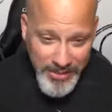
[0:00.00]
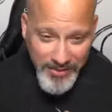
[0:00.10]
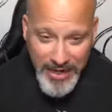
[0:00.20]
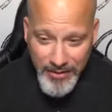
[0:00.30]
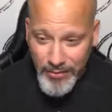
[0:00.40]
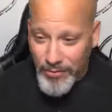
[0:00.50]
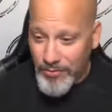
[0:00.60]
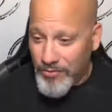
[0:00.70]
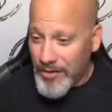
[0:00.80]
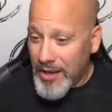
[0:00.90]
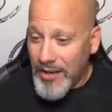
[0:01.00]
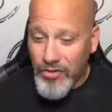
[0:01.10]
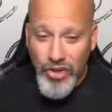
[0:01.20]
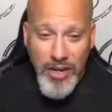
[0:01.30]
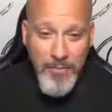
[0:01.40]
Stay tuned,
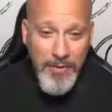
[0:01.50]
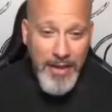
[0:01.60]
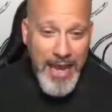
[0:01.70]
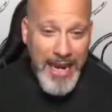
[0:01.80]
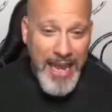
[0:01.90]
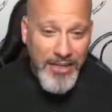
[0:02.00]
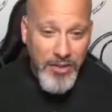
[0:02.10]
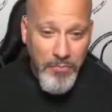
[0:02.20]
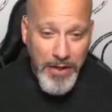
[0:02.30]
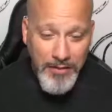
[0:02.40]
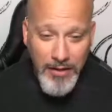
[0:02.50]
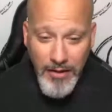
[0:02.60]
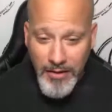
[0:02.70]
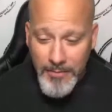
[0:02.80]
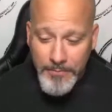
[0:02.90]
Jim. I got you, big
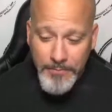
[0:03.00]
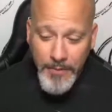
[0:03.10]
dog.